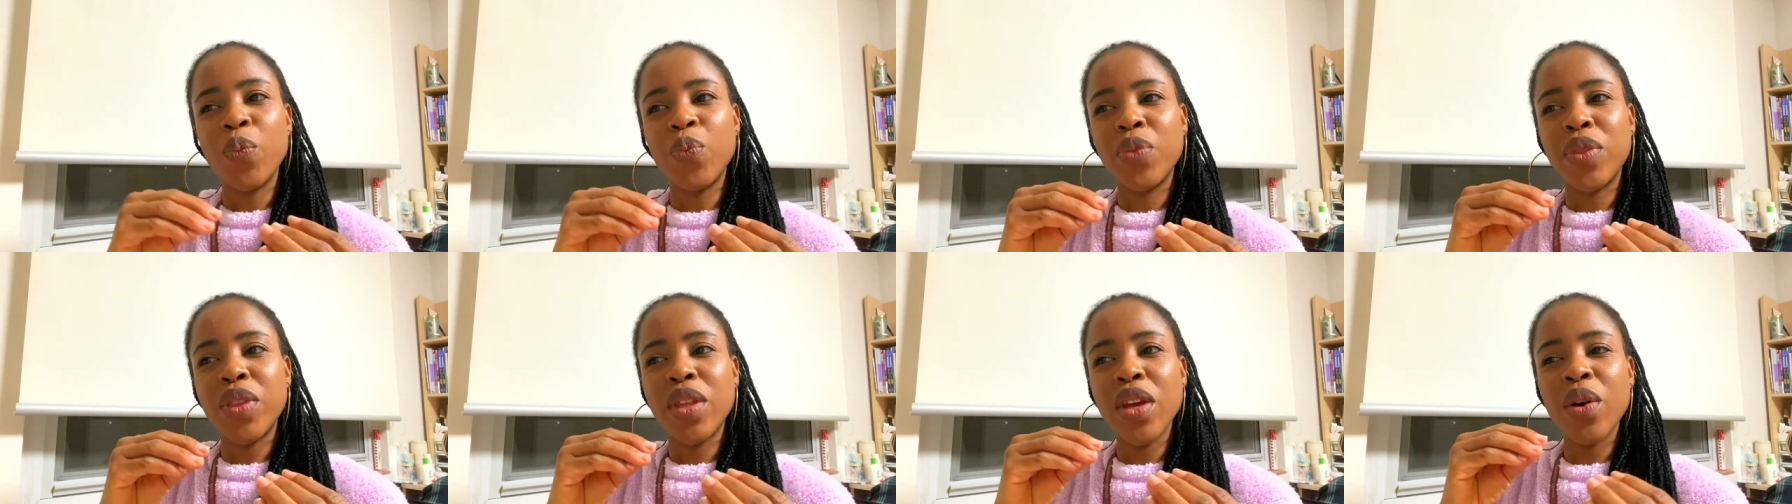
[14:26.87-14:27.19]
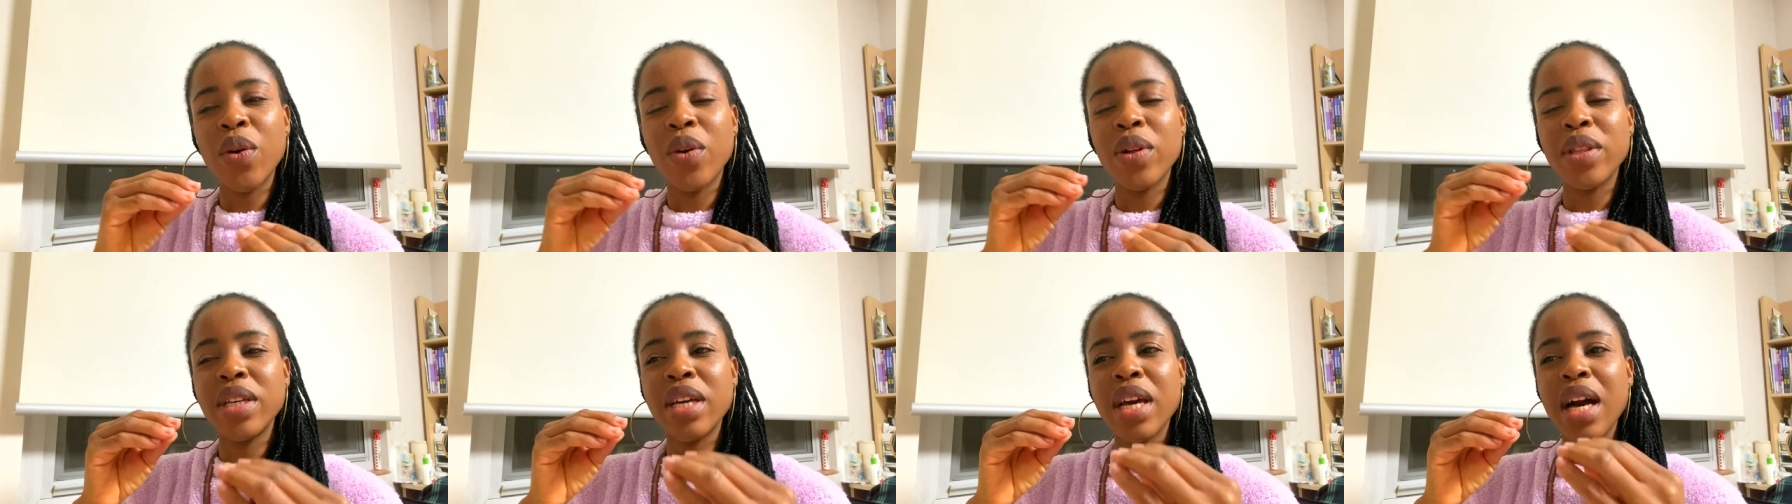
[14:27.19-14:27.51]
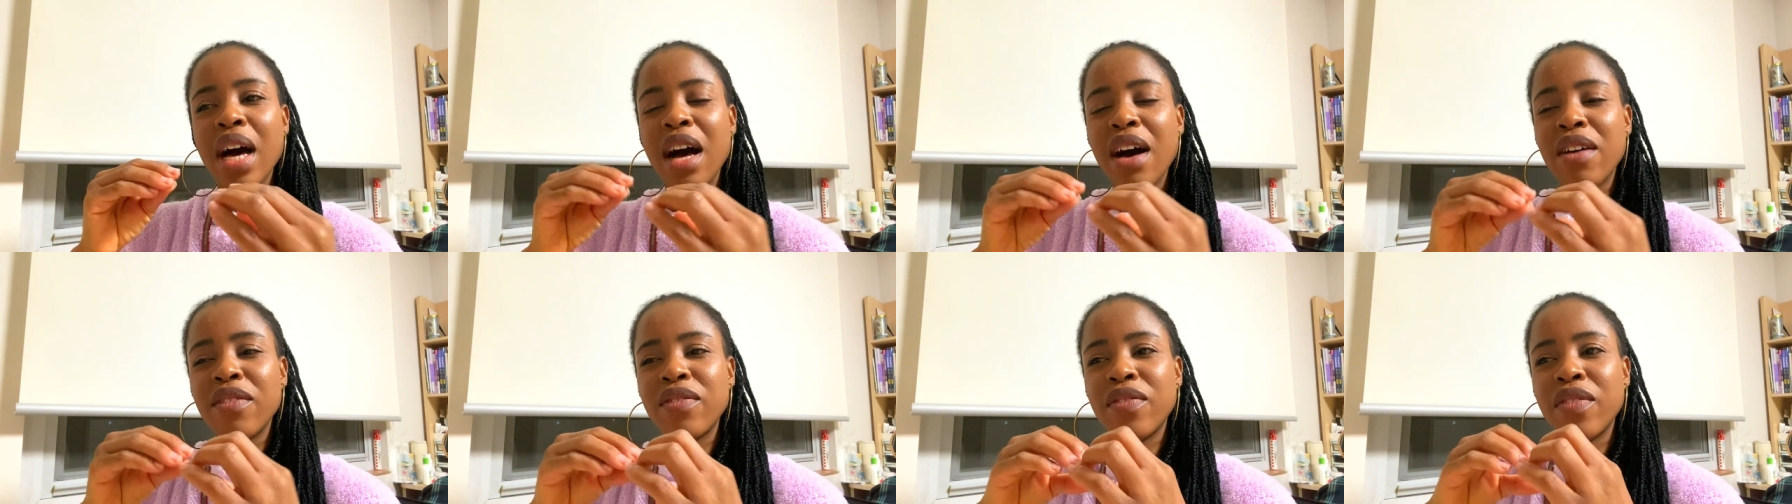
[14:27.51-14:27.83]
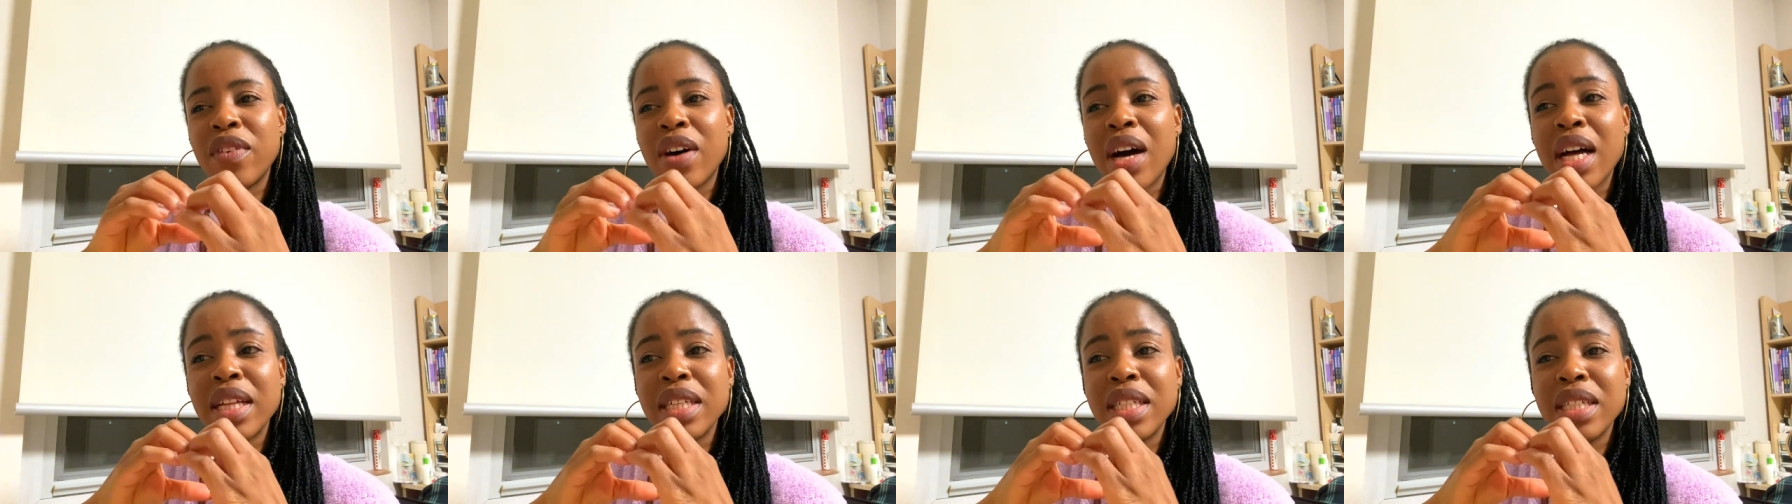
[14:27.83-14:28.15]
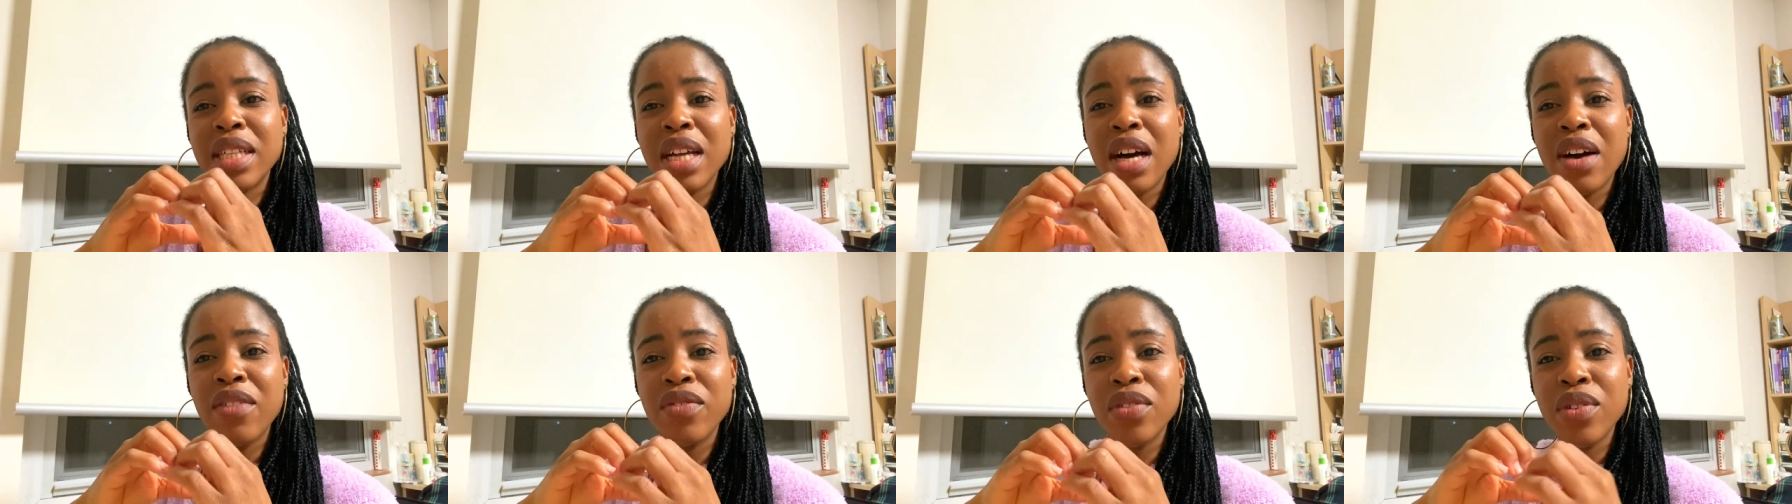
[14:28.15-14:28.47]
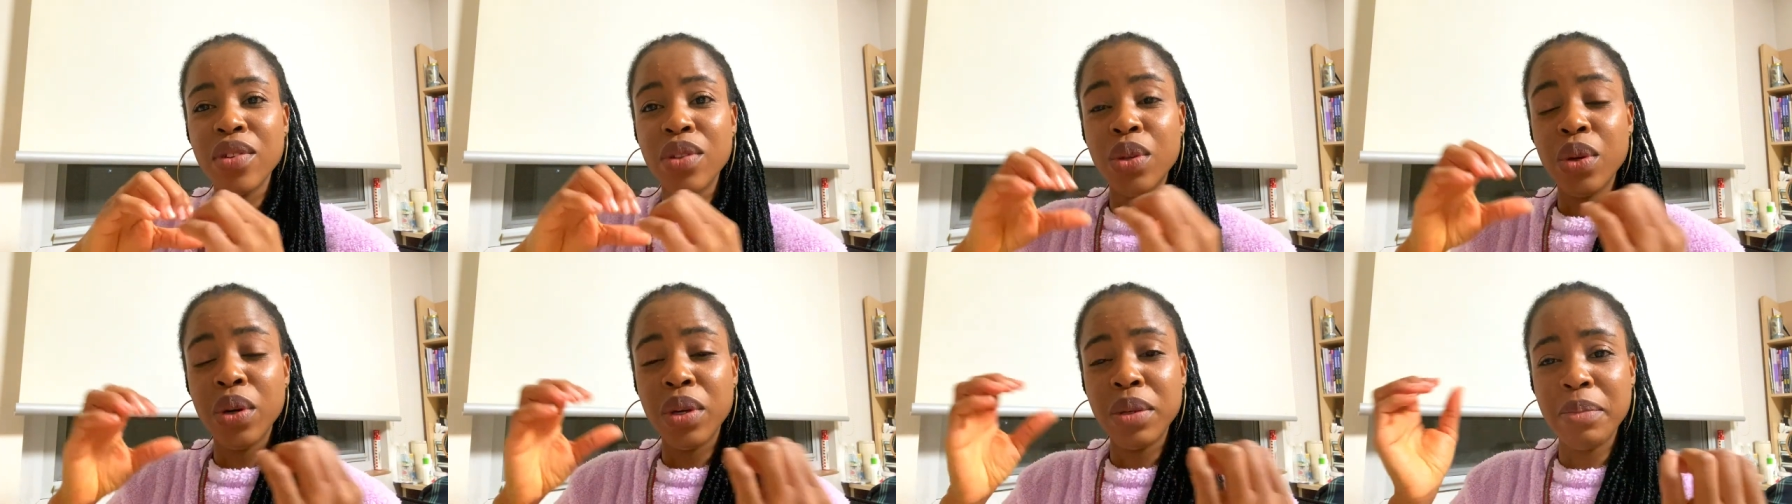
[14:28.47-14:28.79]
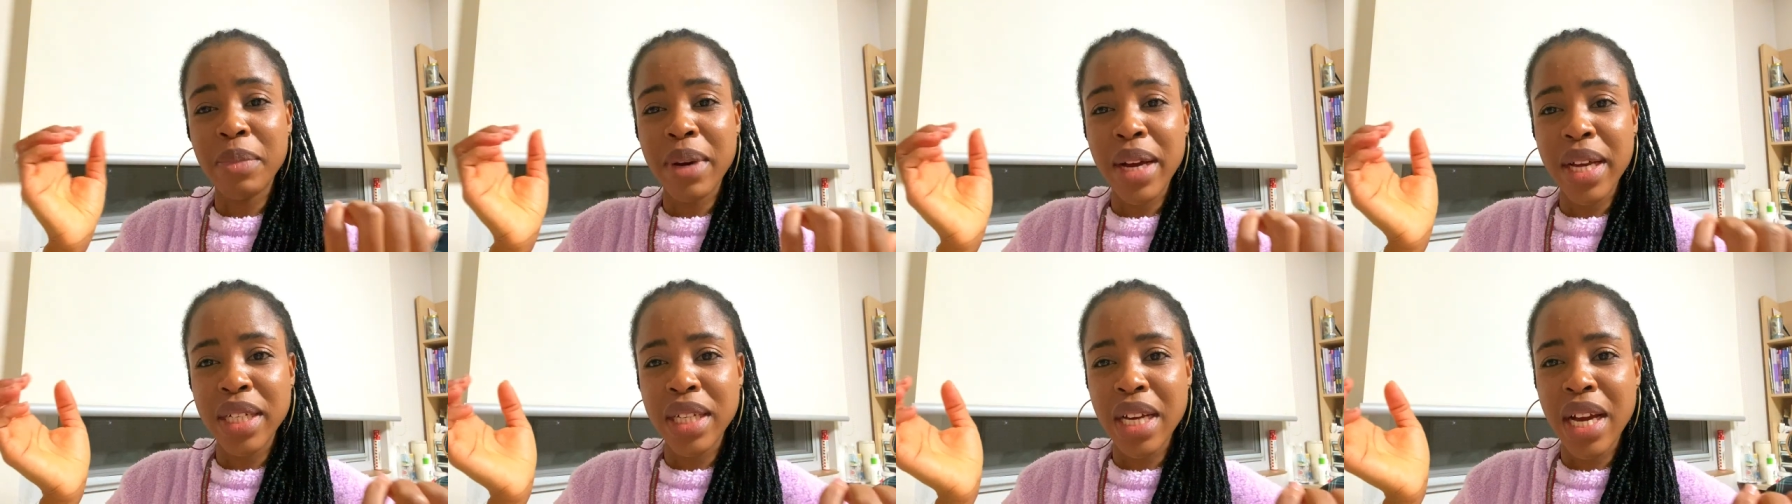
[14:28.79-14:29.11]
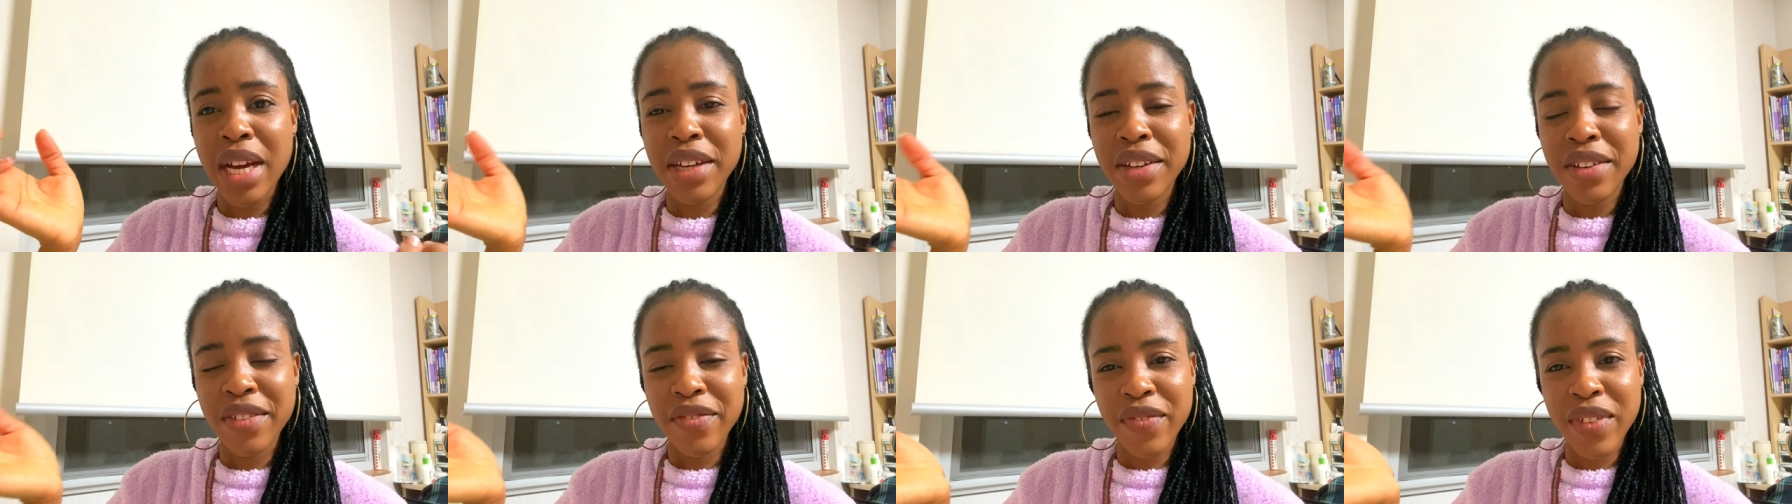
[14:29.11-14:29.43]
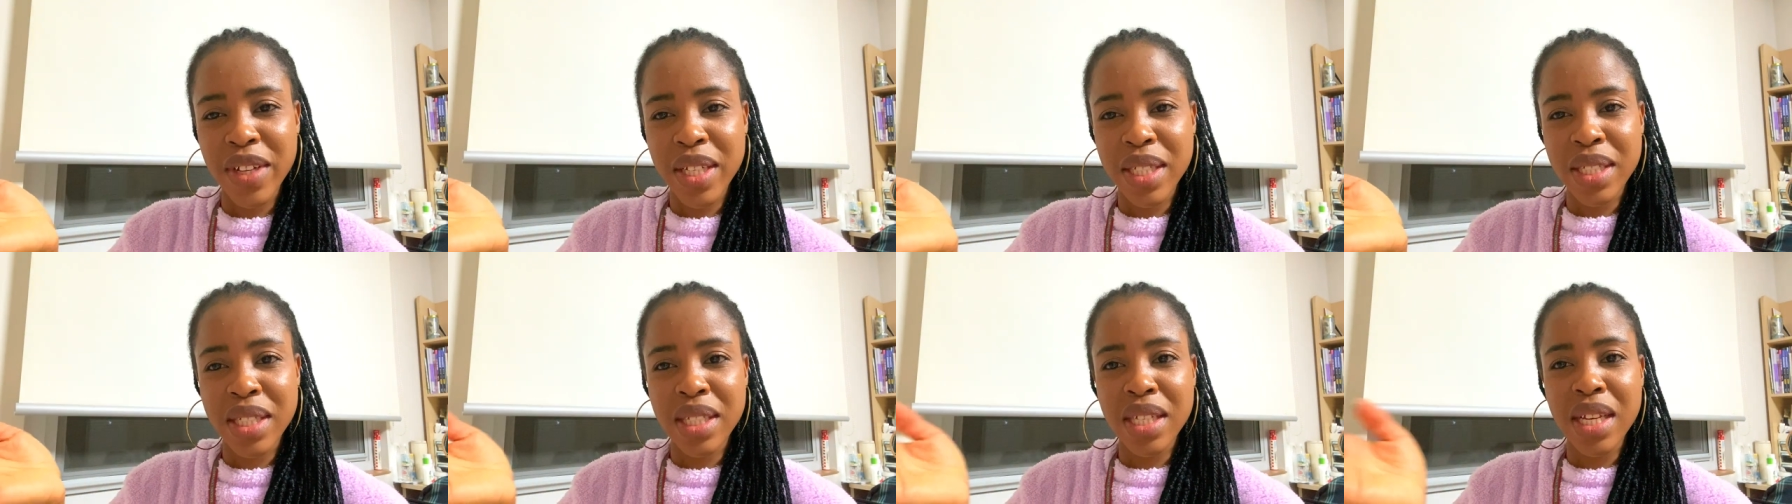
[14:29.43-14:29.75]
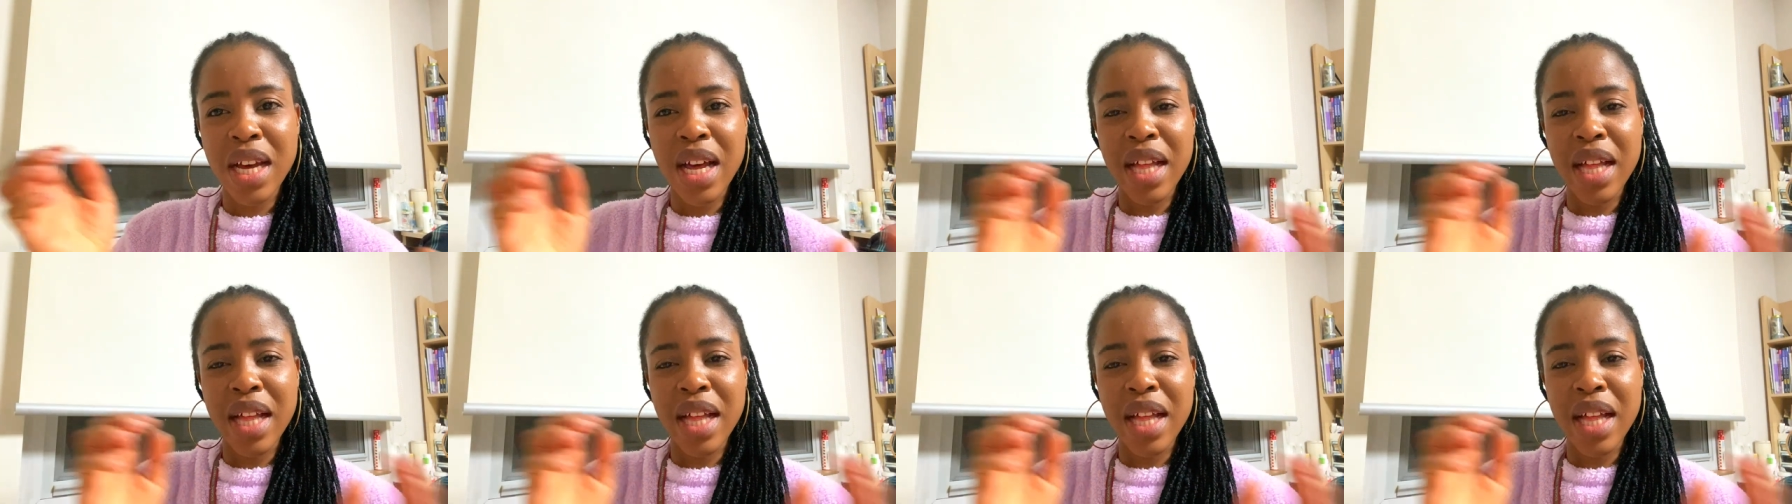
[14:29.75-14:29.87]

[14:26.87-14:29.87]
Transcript: they only have an interview done by their university,